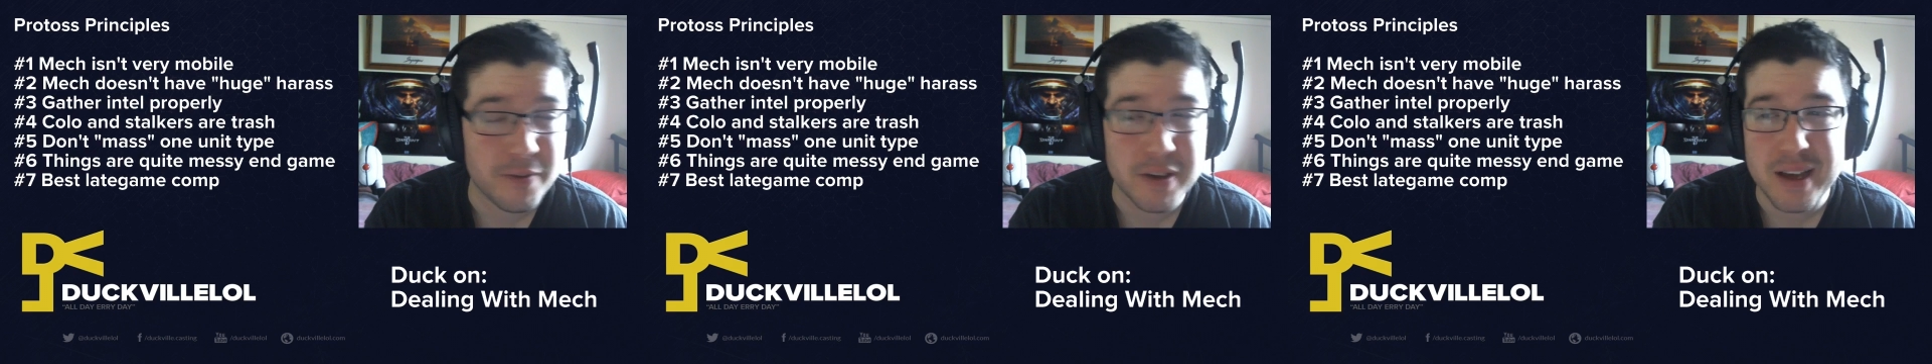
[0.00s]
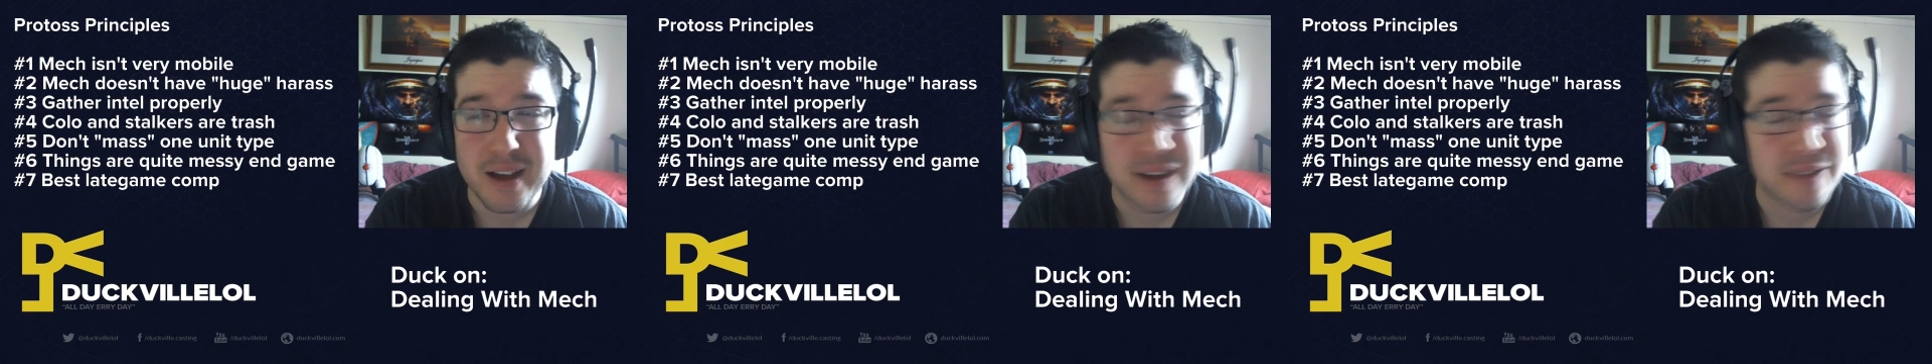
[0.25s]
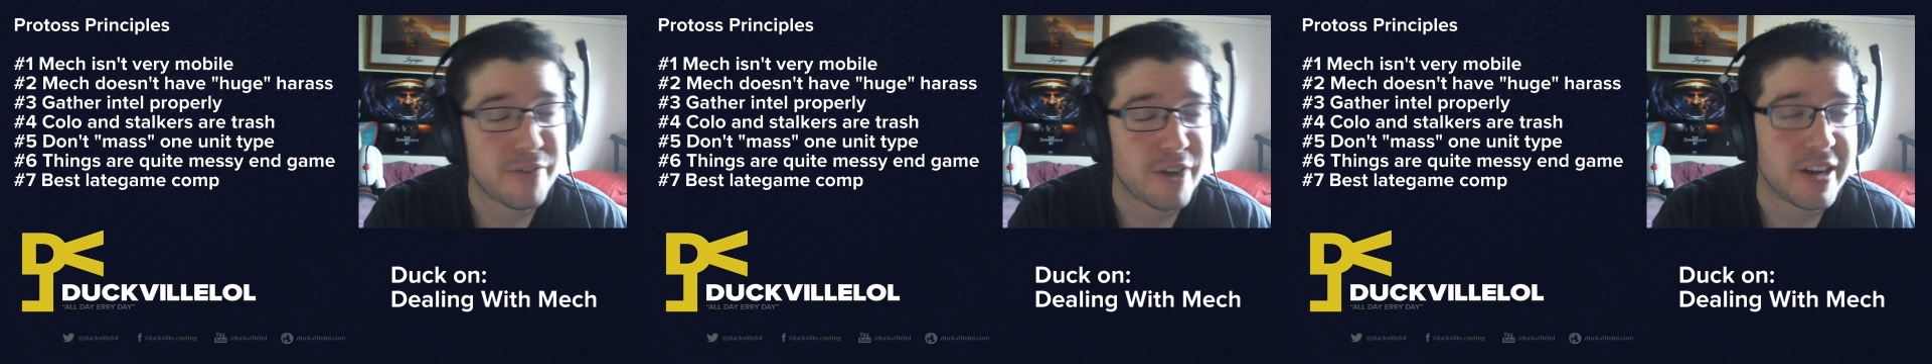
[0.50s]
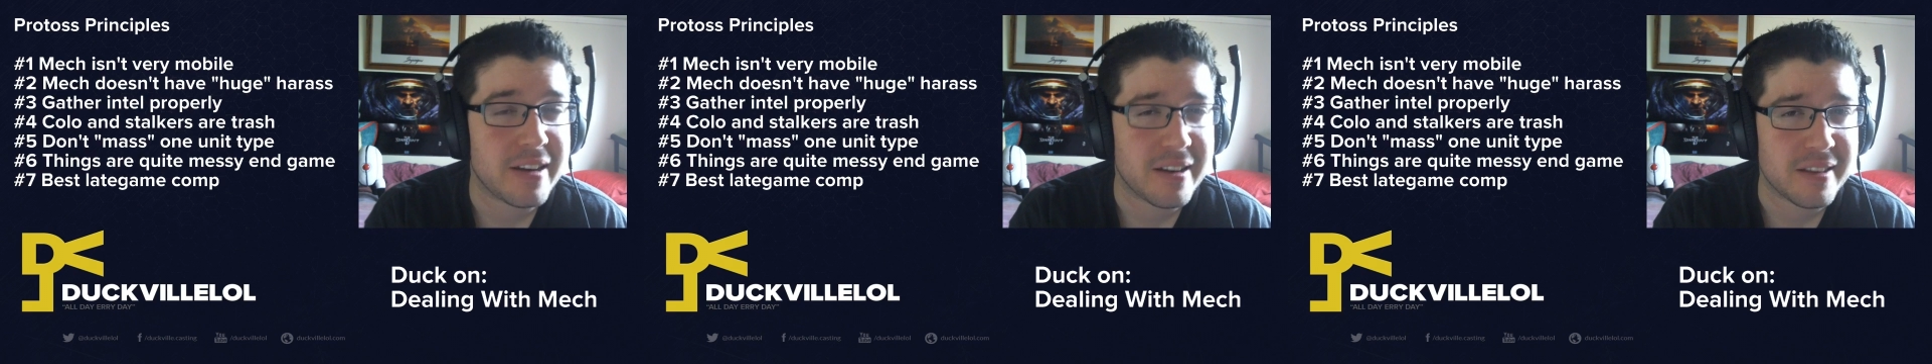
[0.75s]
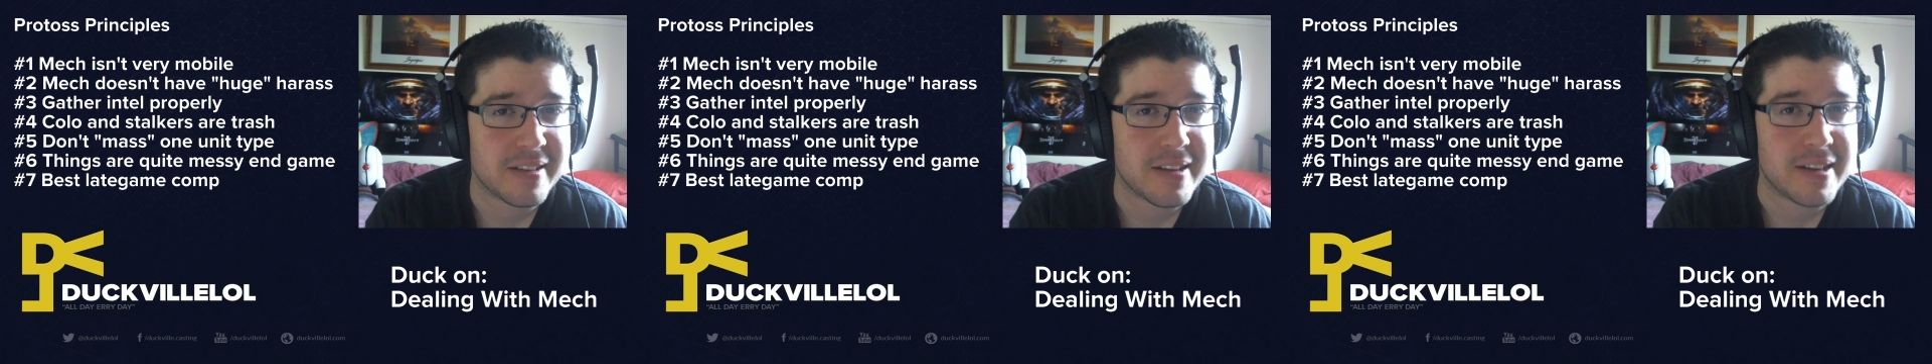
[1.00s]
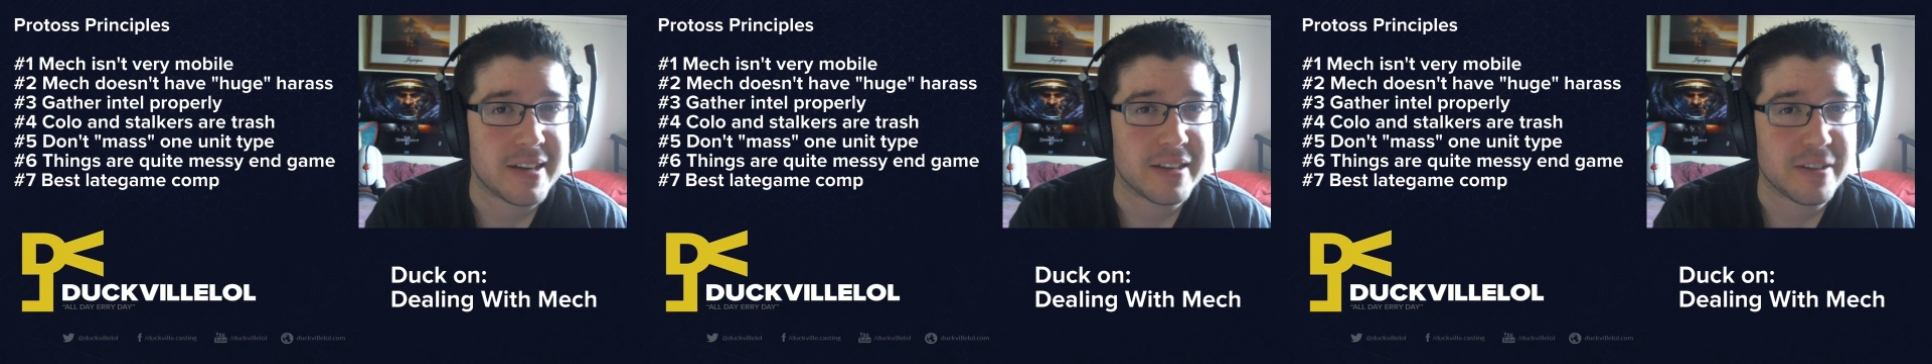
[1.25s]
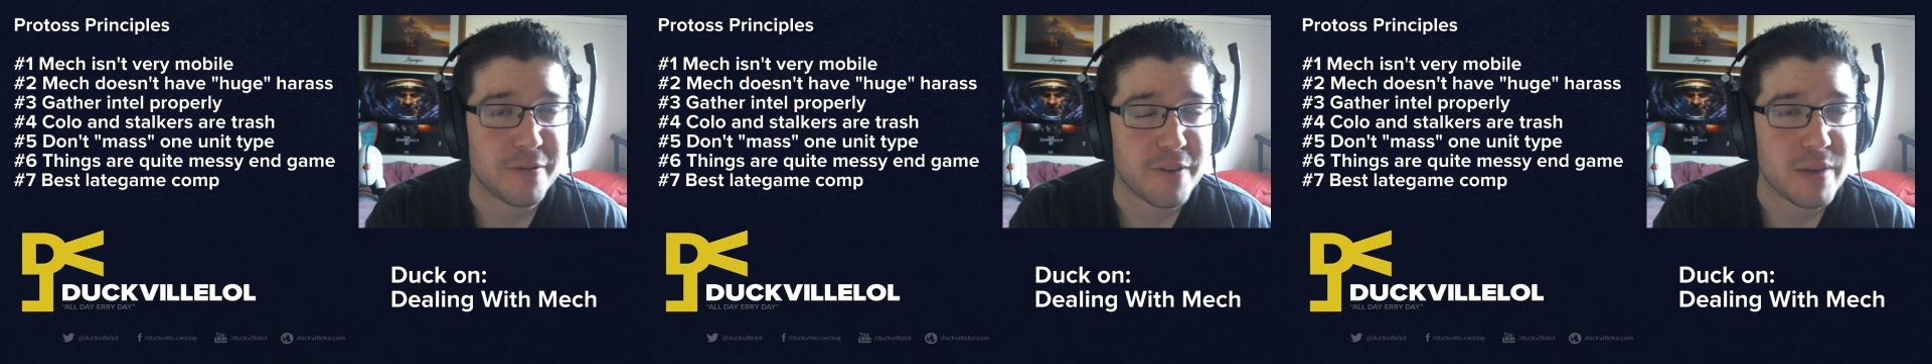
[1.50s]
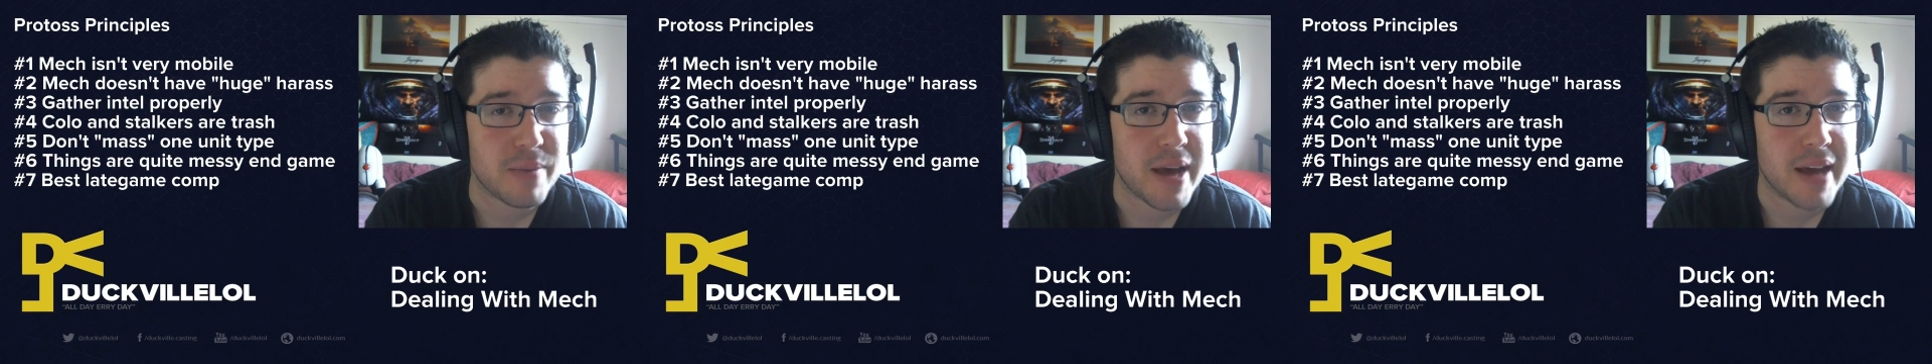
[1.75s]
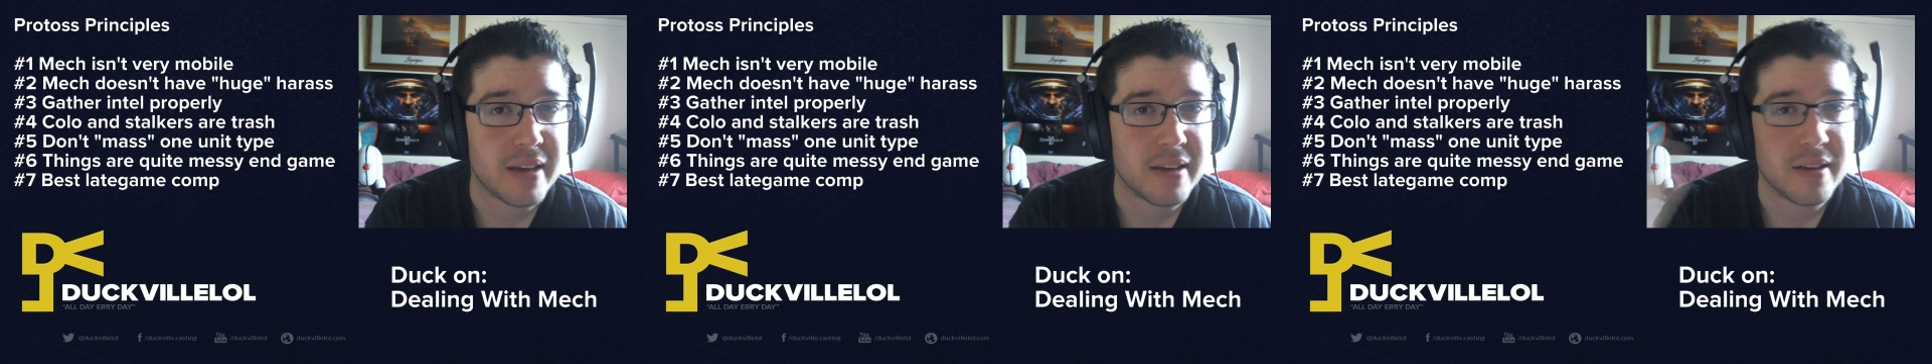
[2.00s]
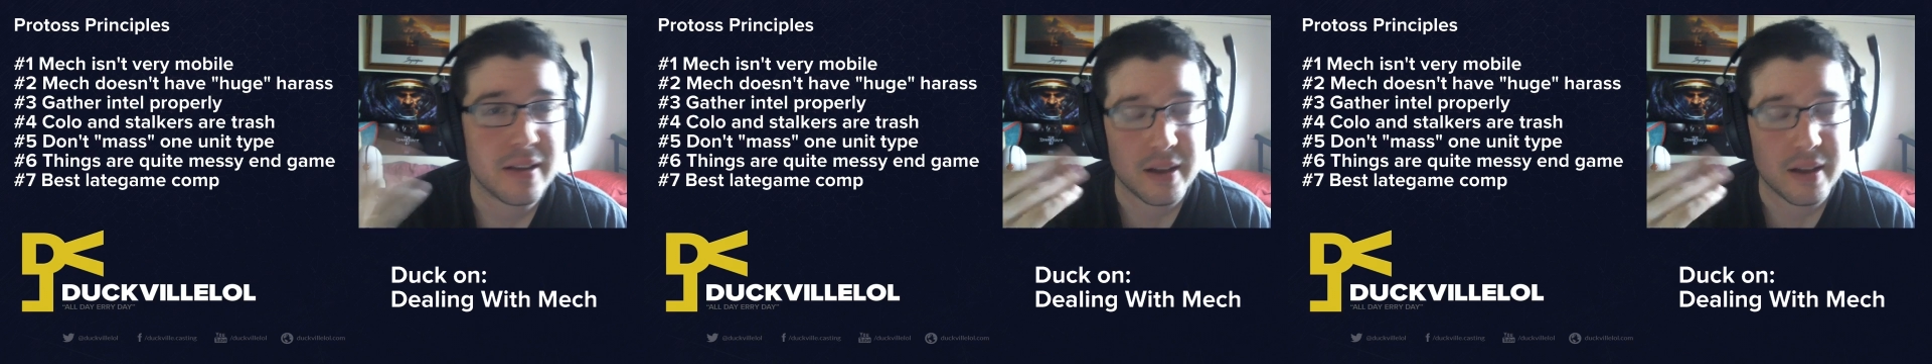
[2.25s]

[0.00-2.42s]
if you can't find another target to feedback